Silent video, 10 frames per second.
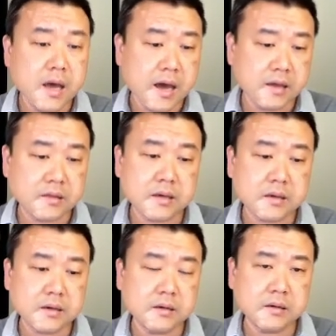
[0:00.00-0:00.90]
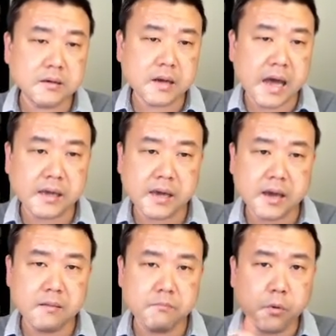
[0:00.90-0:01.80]
I think uh, I
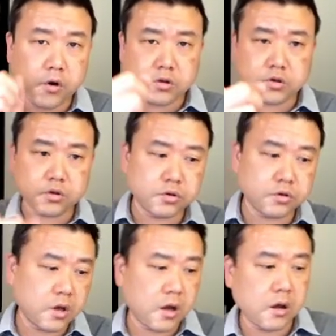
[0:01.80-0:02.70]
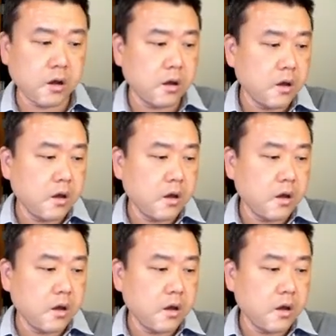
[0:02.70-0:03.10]
can point you to the,